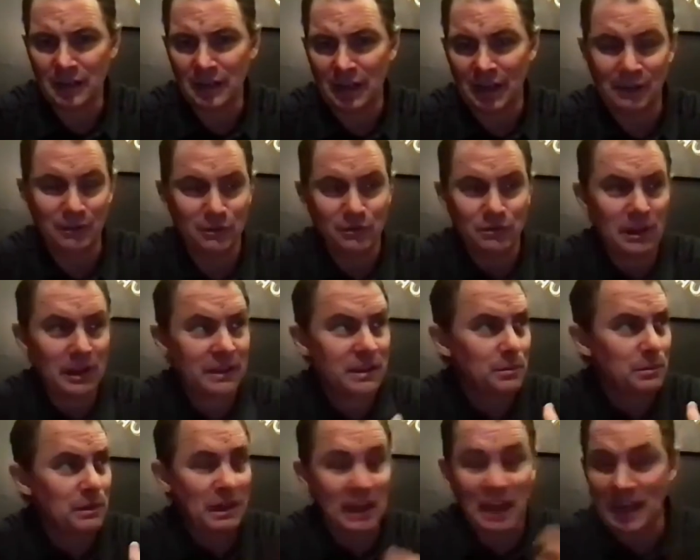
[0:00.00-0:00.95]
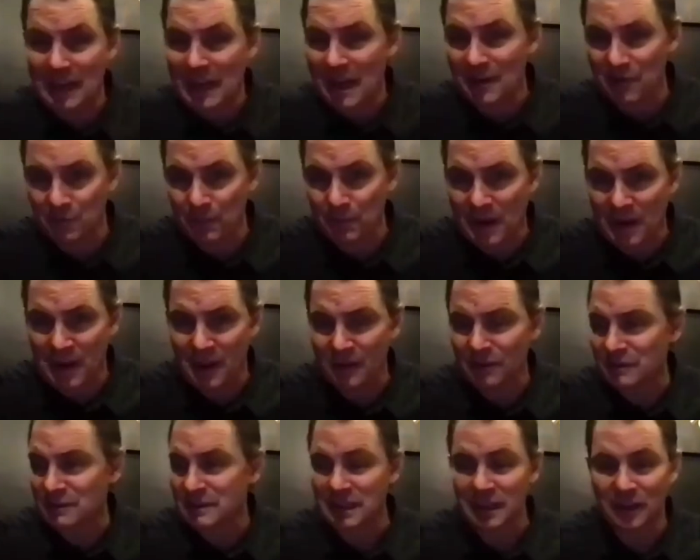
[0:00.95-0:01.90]
I do nothing but hang out with my
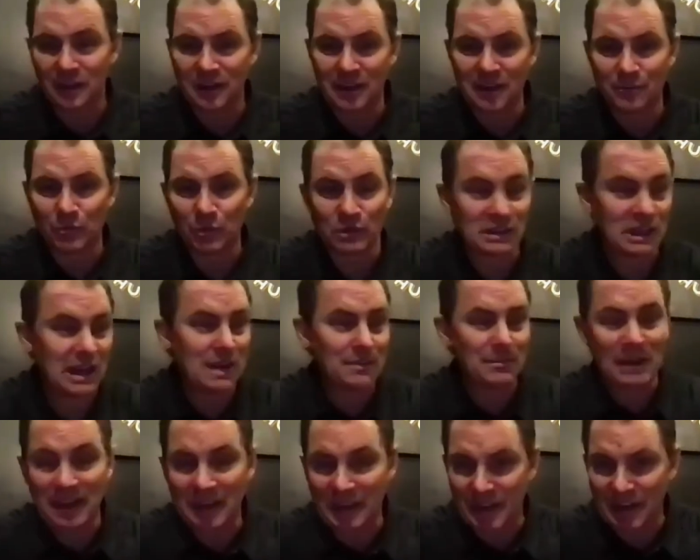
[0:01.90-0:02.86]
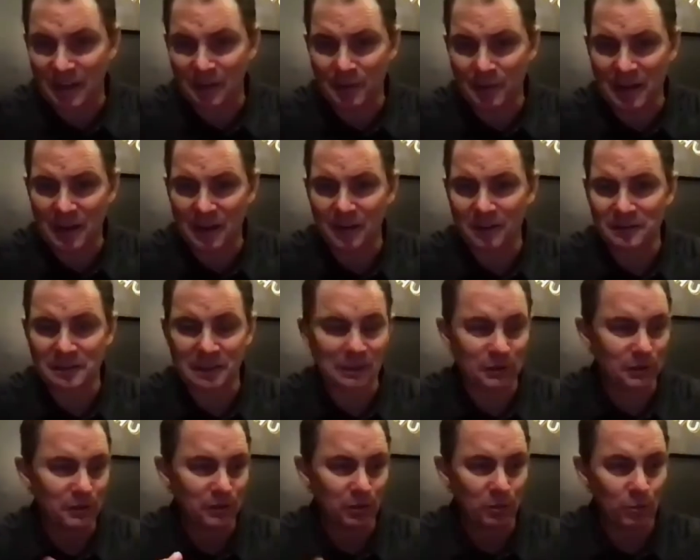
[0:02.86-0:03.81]
house. Now I have more time to hang out at my house. I
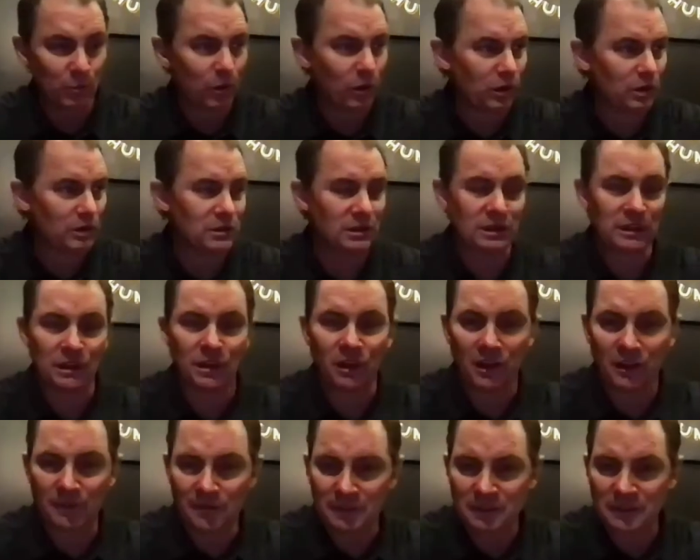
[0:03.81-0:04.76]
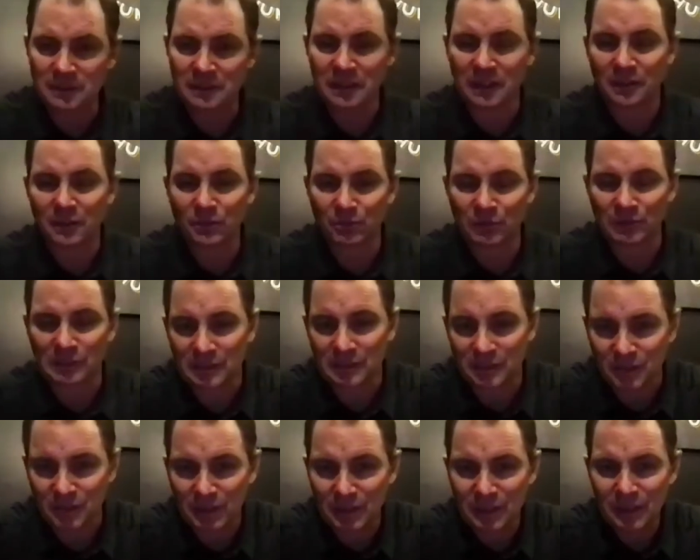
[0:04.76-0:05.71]
go from work to the office. I don't
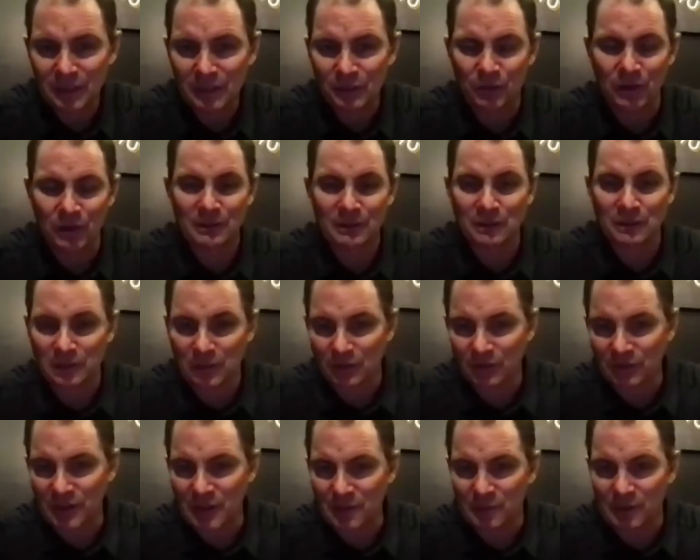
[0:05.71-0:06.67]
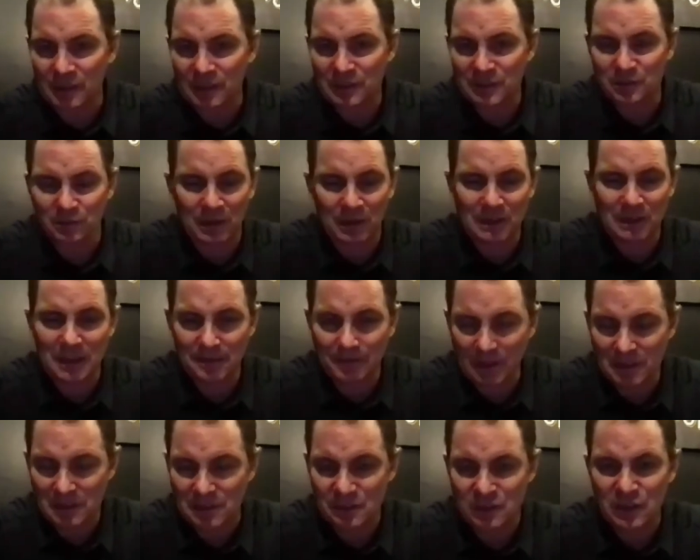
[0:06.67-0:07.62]
really go out to dinner that much. So my life
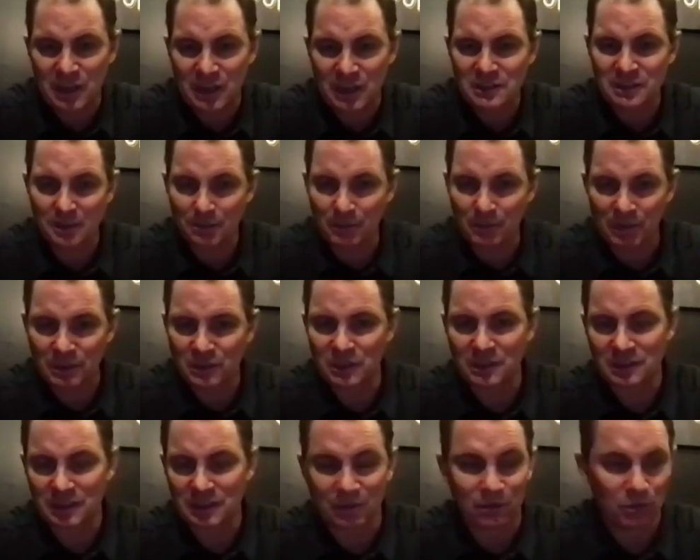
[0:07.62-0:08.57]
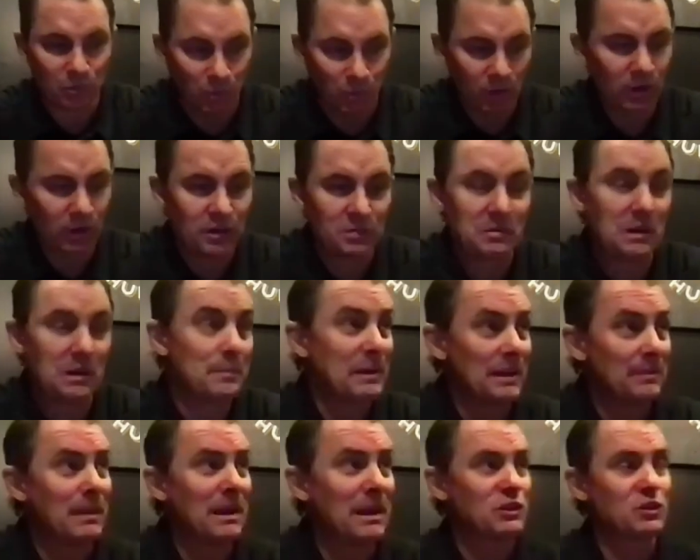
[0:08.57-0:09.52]
hasn't changed that much because I go to work. I mean,
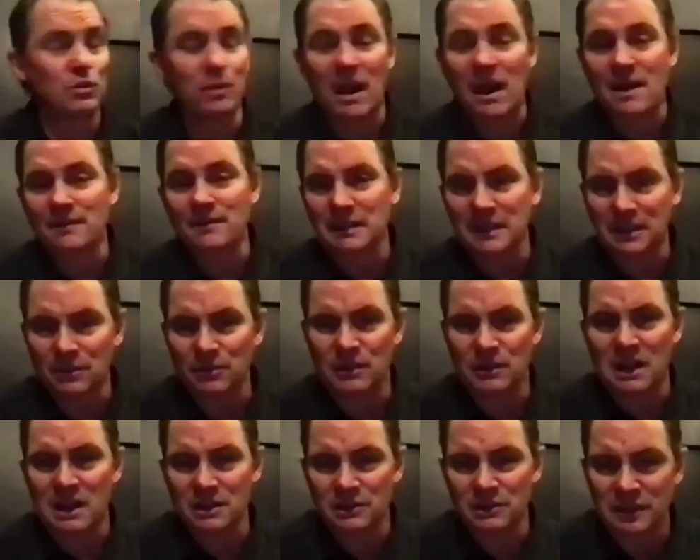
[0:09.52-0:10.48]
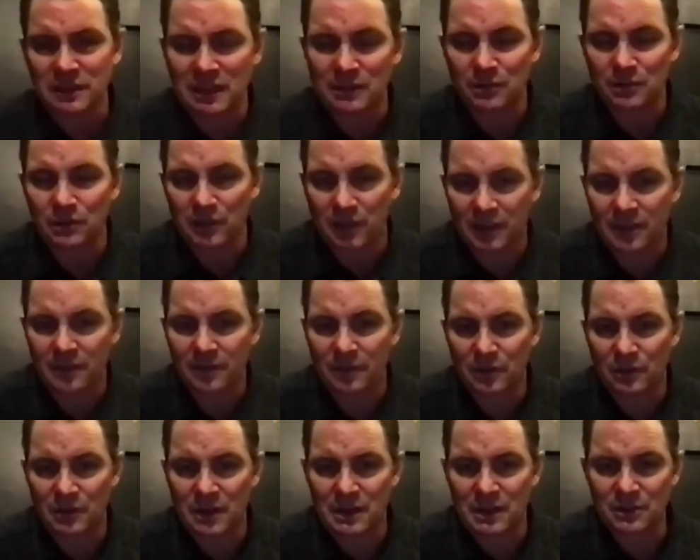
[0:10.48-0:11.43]
I'm not traveling internationally. I do a lot of
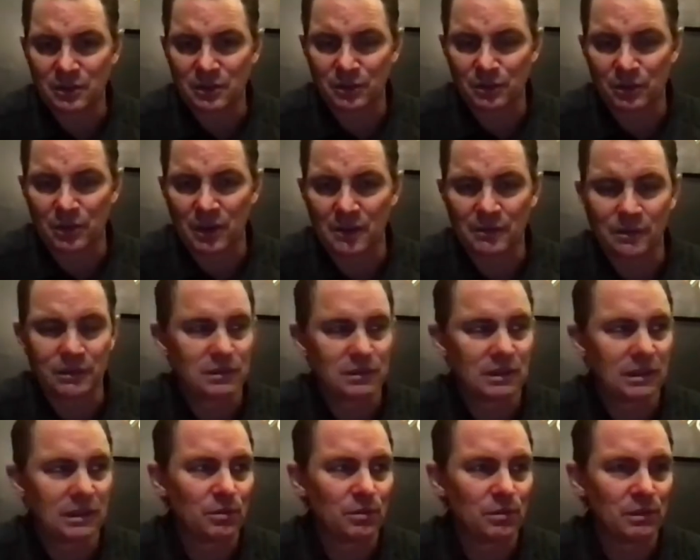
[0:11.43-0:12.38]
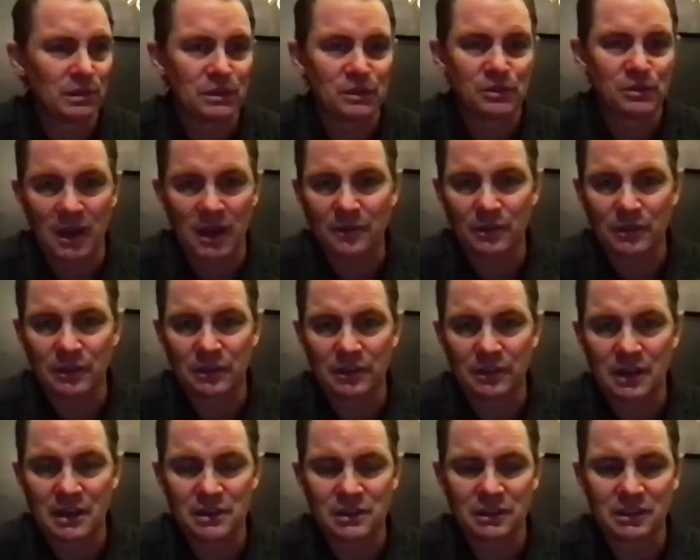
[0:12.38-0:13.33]
international travel, so I don't really travel
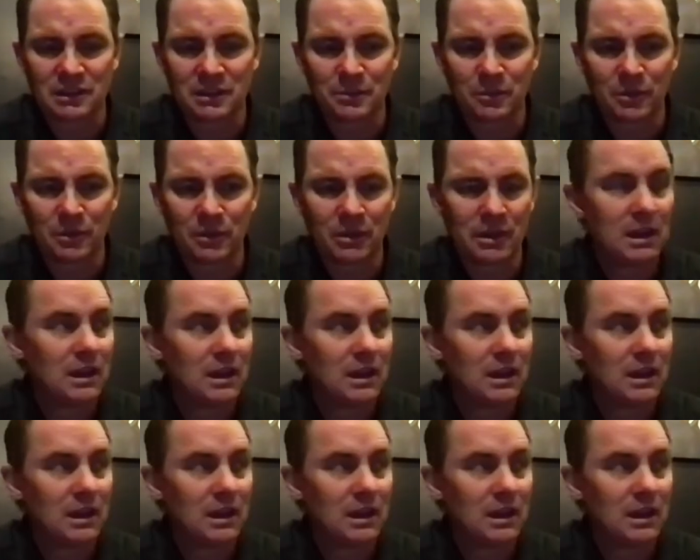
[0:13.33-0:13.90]
internationally anymore.